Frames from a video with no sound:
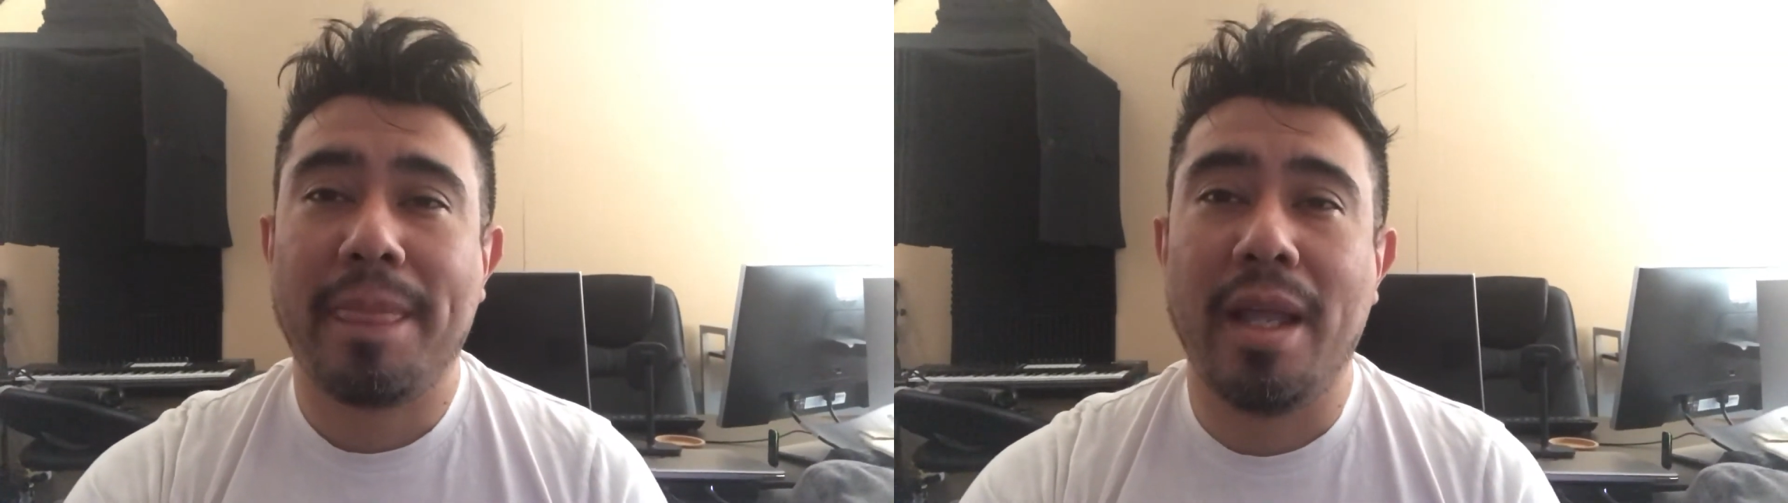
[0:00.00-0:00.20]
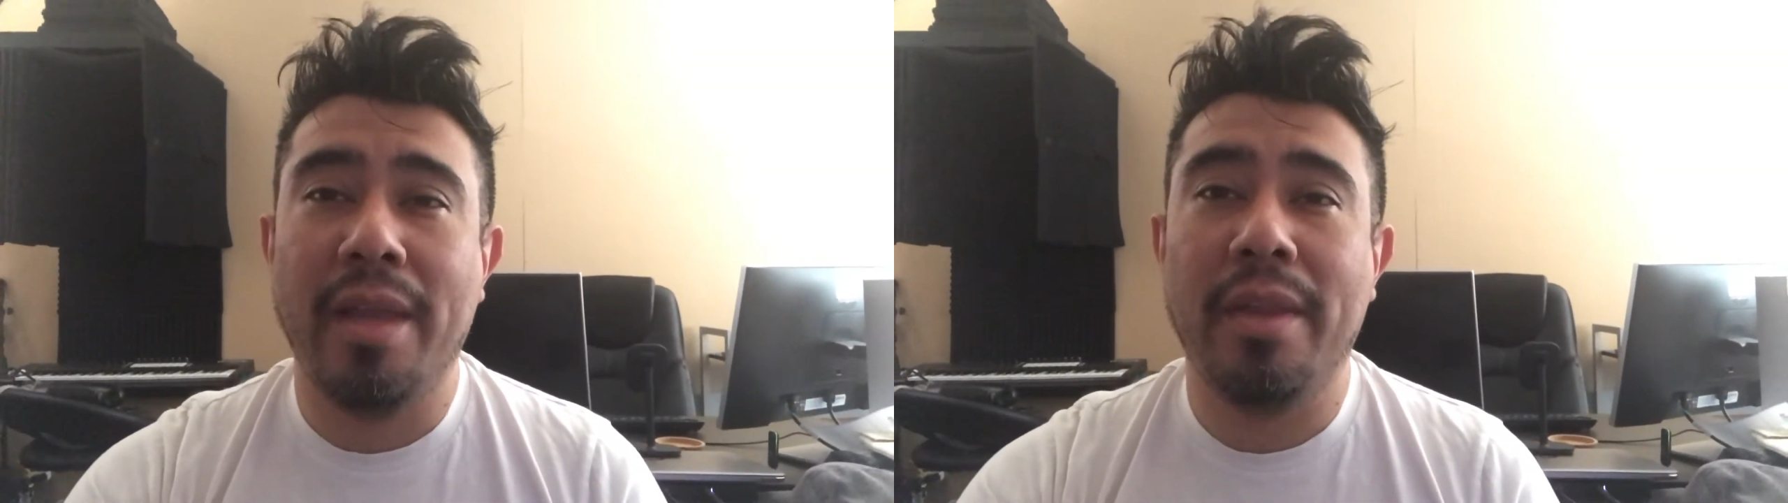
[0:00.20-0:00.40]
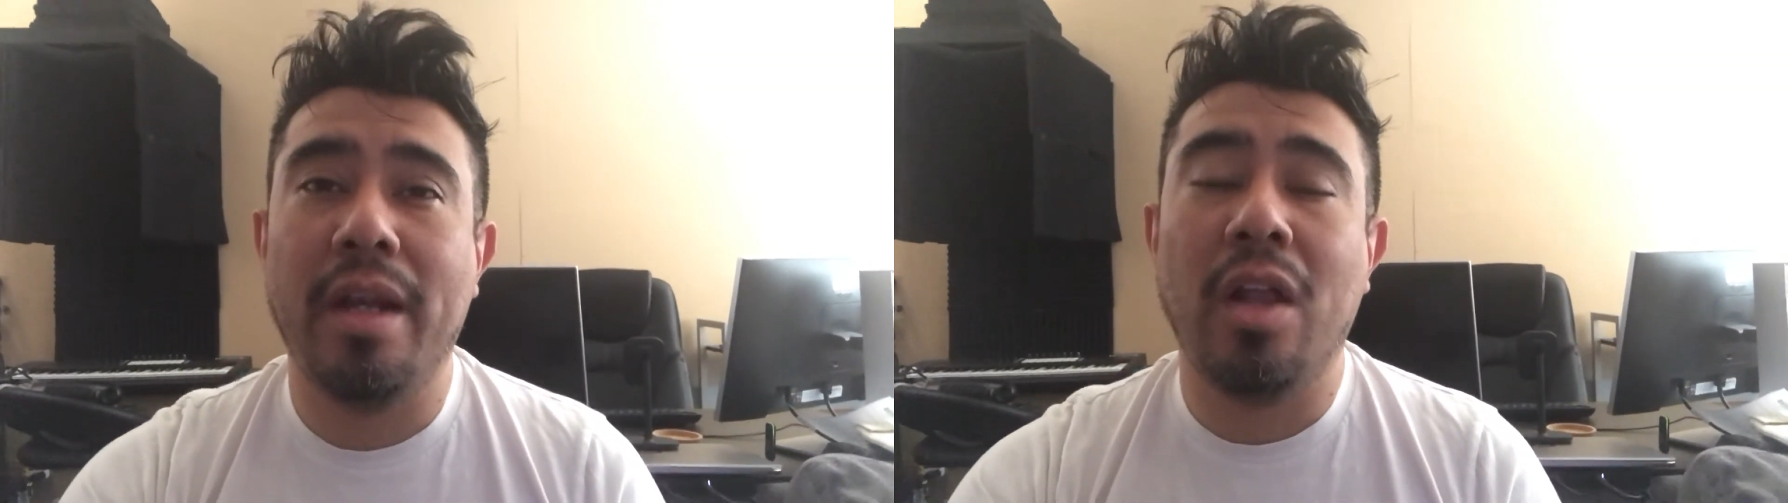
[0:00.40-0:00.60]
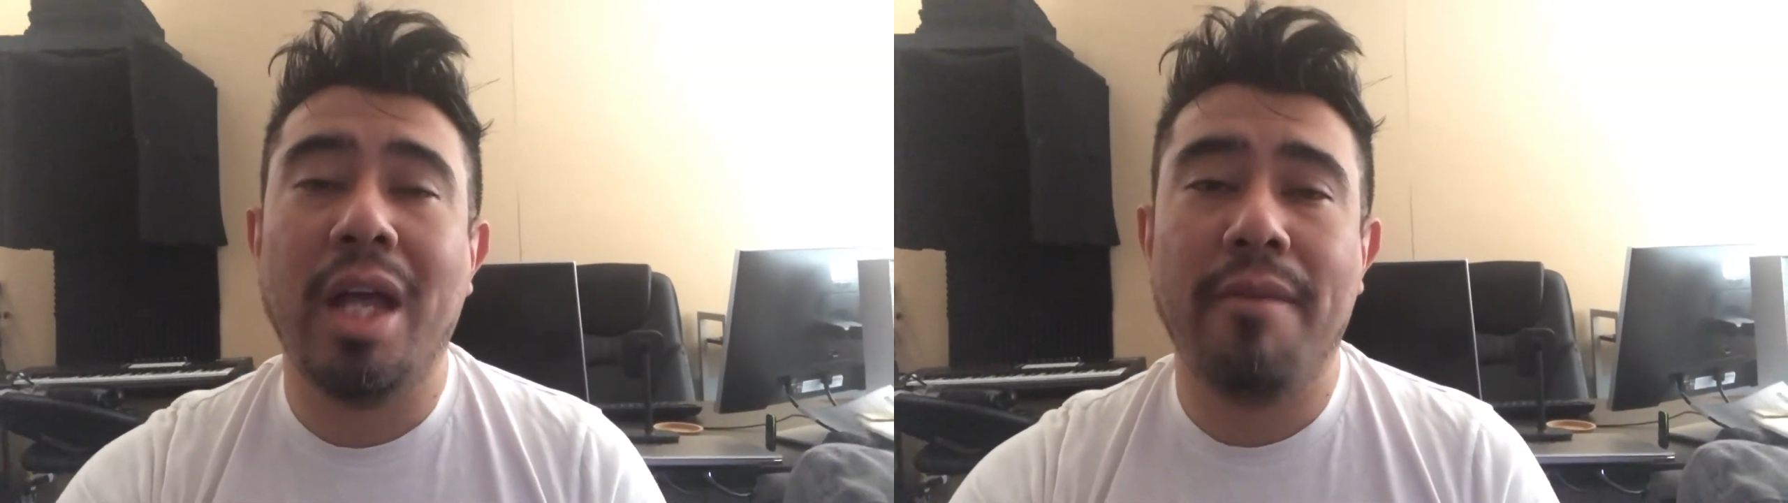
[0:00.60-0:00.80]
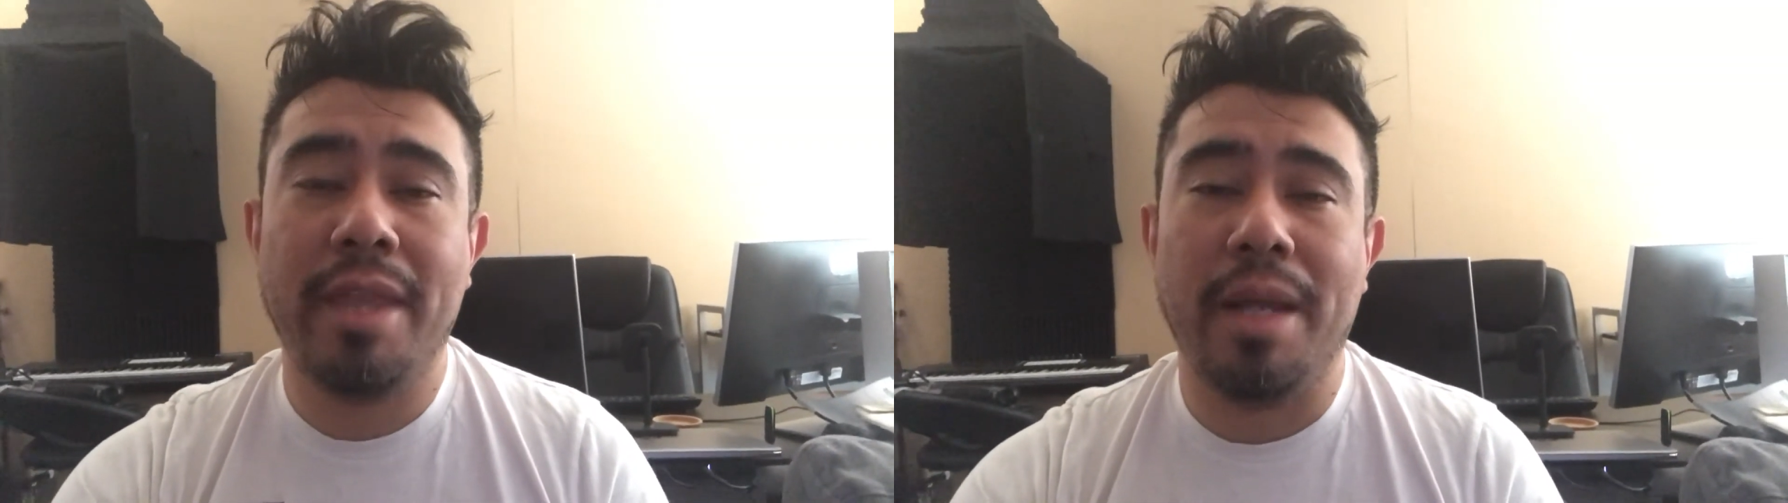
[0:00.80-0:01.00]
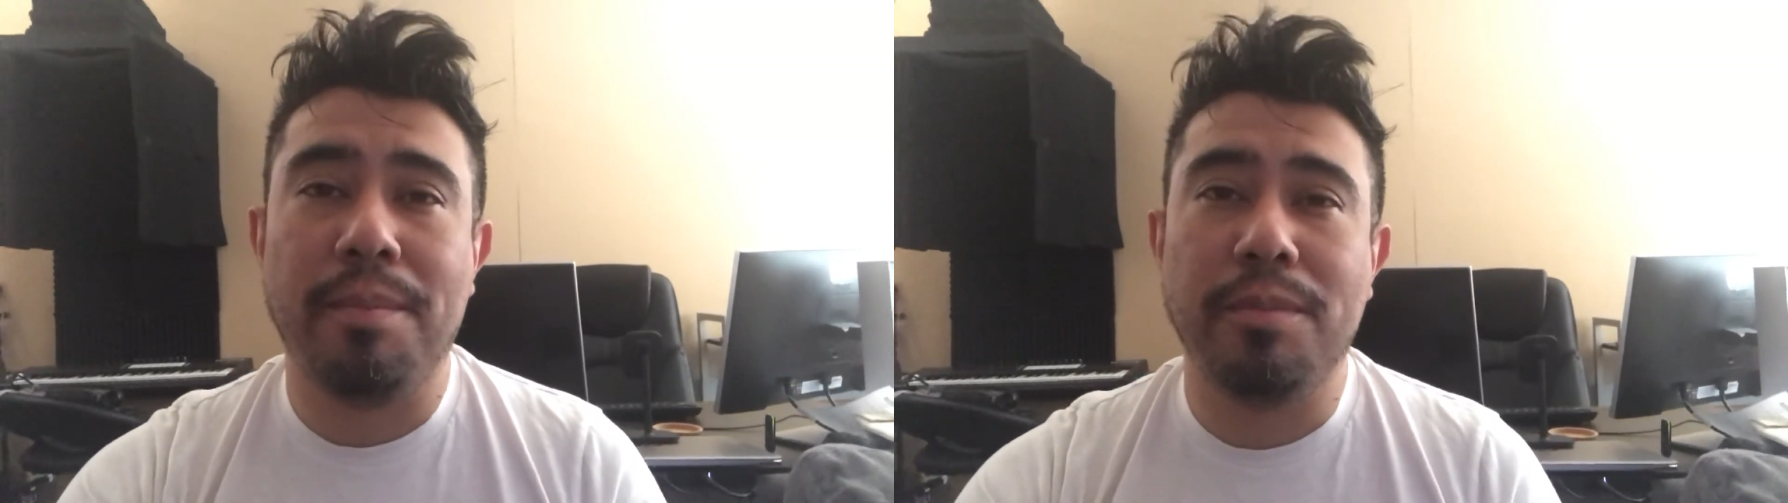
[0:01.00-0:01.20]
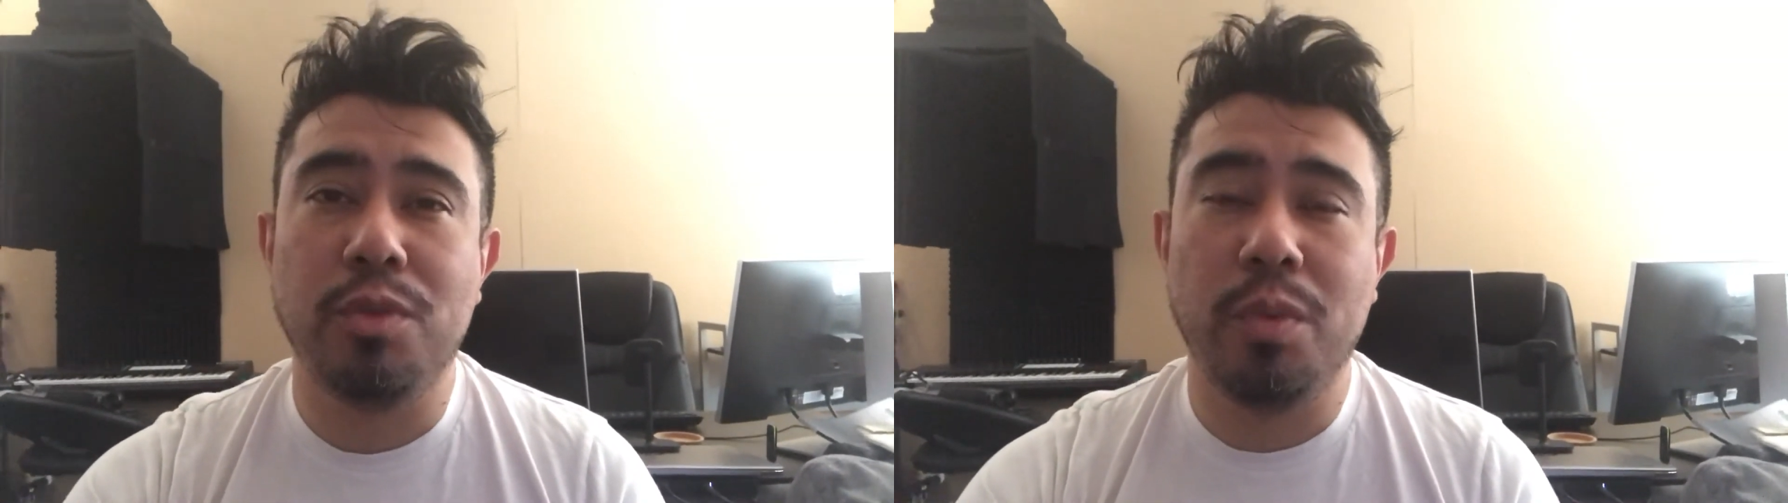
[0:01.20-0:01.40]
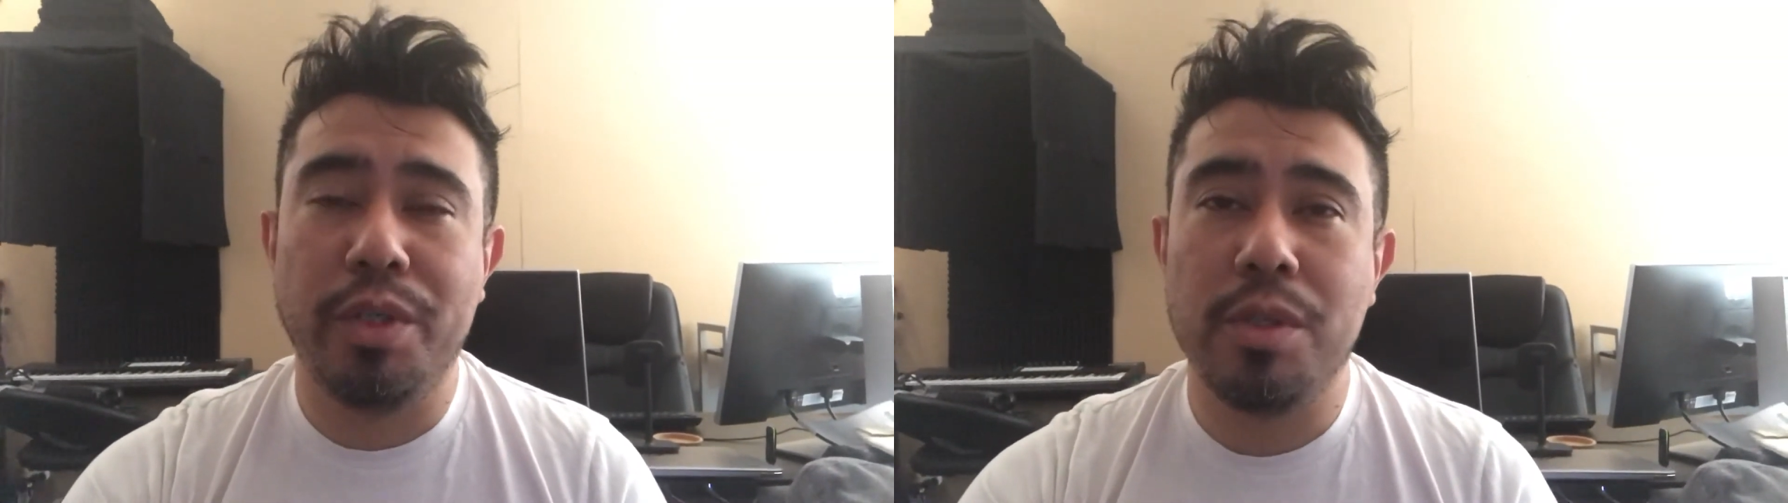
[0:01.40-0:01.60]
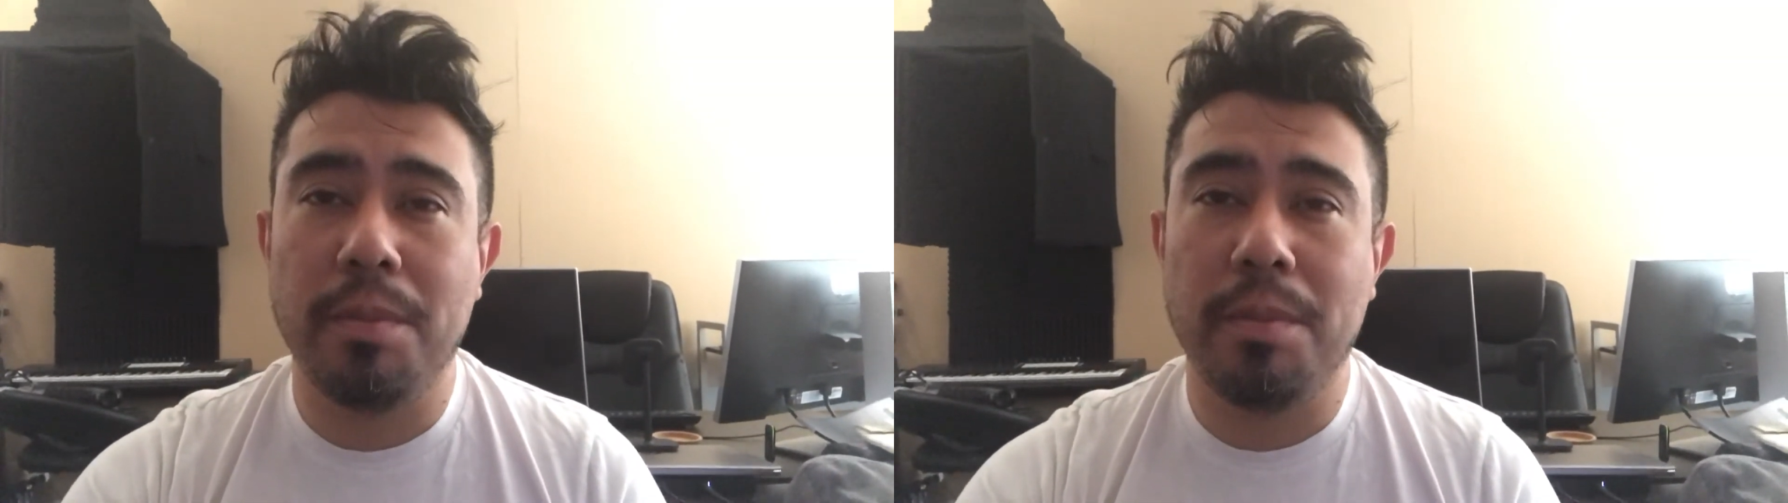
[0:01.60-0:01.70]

and then I'll have that tuition